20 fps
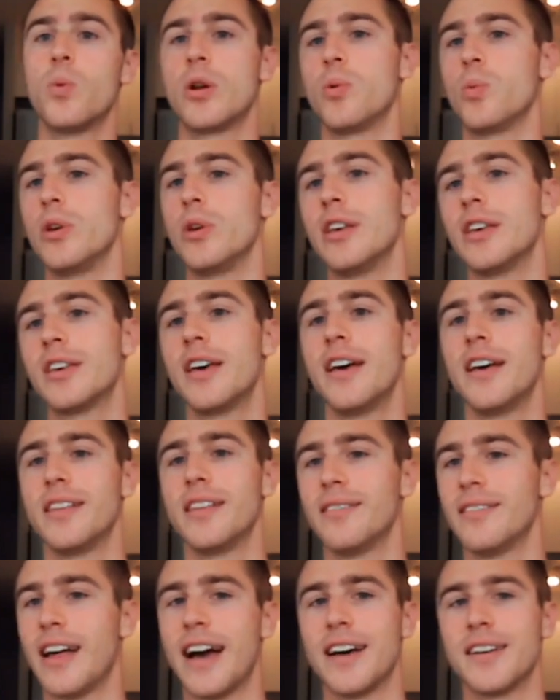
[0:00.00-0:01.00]
1 week
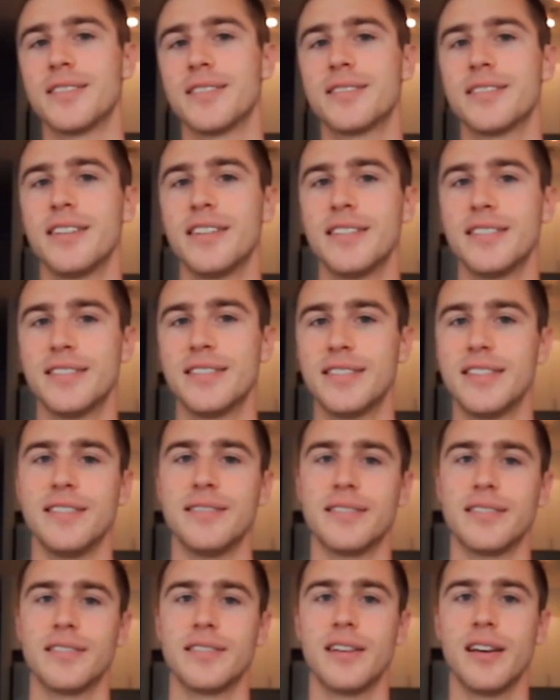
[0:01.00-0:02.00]
last
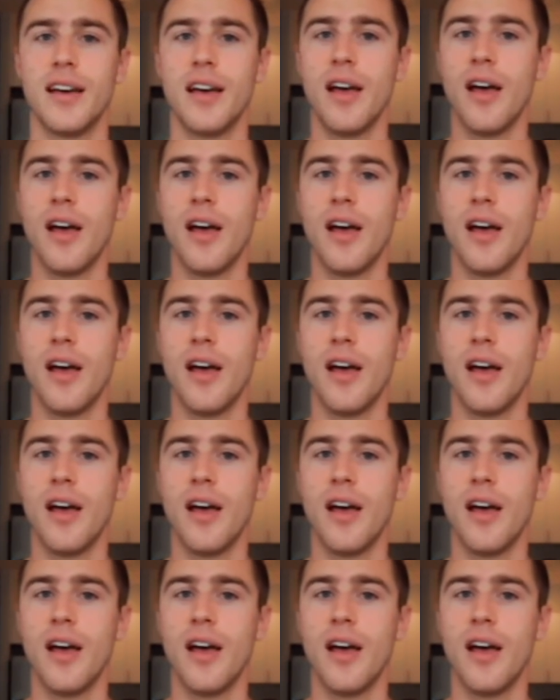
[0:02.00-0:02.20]
season?